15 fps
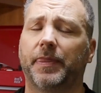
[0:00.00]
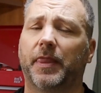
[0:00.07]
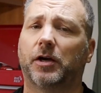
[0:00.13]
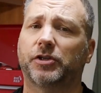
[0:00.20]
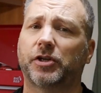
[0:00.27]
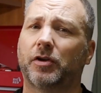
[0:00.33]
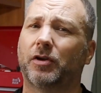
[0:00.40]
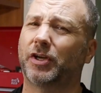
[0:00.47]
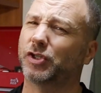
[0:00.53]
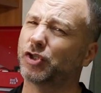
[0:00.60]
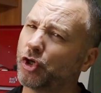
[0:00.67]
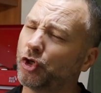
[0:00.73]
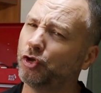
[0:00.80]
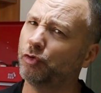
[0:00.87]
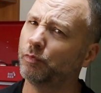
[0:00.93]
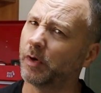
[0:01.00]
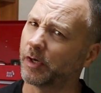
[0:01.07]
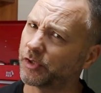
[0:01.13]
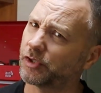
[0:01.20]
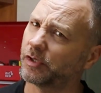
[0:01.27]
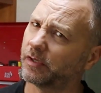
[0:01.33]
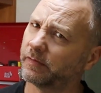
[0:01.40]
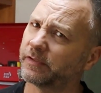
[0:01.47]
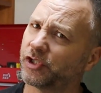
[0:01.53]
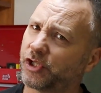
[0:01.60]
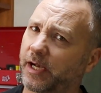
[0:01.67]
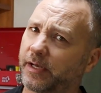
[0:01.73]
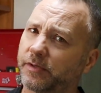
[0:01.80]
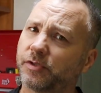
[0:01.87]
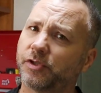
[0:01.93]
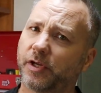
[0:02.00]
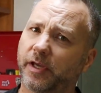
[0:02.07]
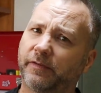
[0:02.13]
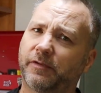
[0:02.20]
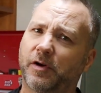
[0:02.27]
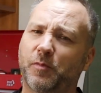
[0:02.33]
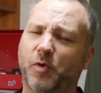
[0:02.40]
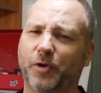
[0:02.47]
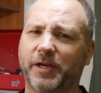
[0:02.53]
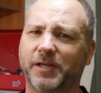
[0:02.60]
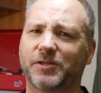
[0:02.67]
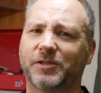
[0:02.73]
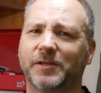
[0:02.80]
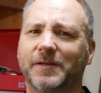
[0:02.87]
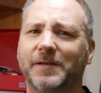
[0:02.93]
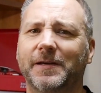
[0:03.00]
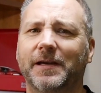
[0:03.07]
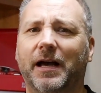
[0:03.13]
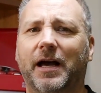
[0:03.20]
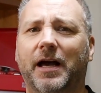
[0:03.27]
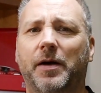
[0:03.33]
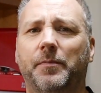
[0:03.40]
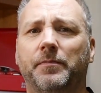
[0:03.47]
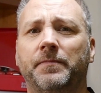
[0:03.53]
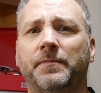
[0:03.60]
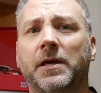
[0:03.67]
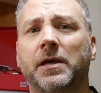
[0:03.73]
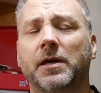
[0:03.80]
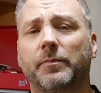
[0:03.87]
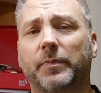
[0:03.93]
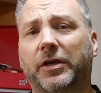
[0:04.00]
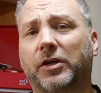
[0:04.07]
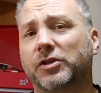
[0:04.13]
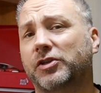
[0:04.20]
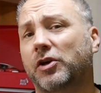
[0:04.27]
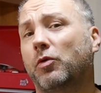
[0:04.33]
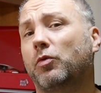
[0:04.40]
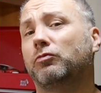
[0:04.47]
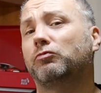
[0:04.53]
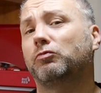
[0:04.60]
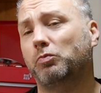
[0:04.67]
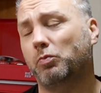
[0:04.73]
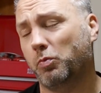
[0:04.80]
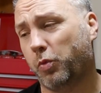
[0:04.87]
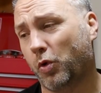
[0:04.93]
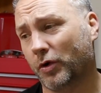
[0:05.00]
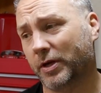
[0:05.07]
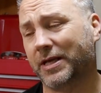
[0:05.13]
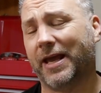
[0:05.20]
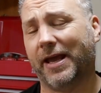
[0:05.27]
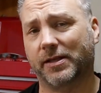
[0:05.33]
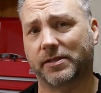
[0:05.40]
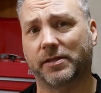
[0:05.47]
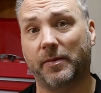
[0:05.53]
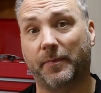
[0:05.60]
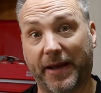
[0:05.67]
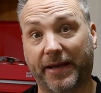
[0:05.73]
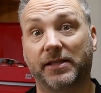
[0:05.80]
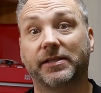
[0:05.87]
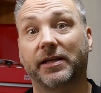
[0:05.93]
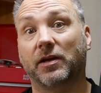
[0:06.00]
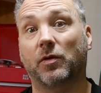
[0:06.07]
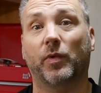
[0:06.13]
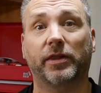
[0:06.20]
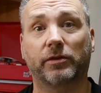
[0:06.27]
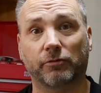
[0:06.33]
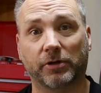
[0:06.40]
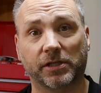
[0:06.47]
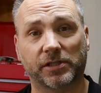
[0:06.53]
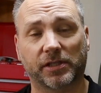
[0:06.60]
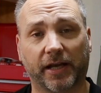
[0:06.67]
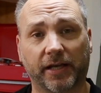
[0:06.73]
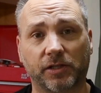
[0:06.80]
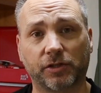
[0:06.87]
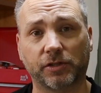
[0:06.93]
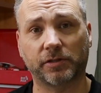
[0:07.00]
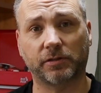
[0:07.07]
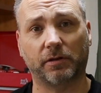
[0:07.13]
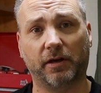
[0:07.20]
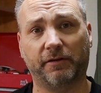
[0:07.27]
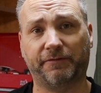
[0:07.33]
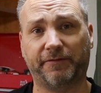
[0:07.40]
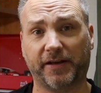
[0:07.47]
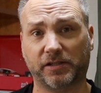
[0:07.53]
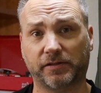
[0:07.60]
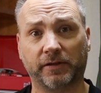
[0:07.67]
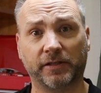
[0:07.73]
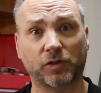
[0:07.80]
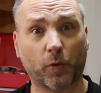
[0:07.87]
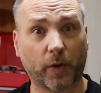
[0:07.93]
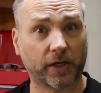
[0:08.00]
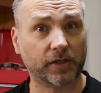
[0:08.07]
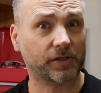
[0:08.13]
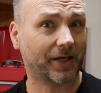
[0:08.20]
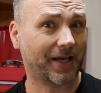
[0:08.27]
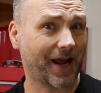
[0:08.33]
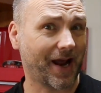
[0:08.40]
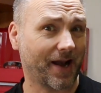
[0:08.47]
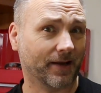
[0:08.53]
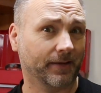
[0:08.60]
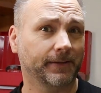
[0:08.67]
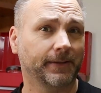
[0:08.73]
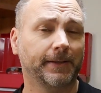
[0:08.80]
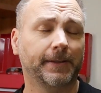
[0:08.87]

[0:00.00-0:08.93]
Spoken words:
I don't like too much of a challenge, if I'm honest, because I want to get to the painting and weathering stage as effectively as quick as I can,